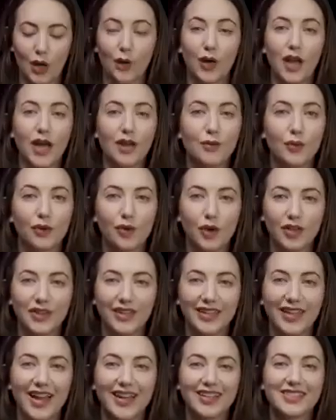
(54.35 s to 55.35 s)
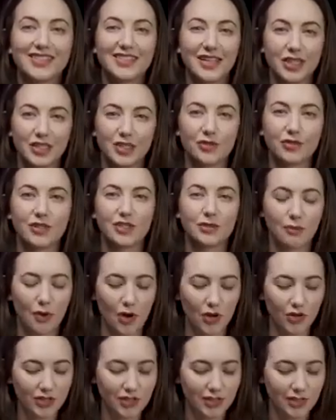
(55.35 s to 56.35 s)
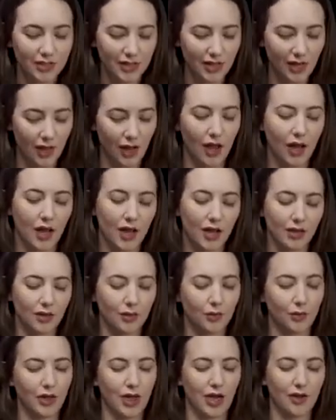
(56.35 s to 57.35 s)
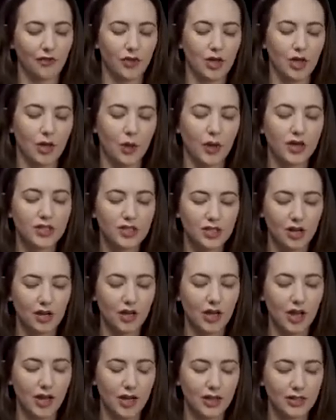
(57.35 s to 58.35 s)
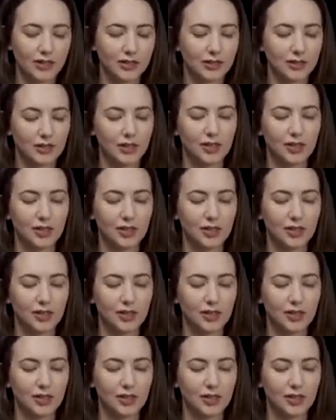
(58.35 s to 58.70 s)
Okay, we've got the accessories box. We have the quick start guide,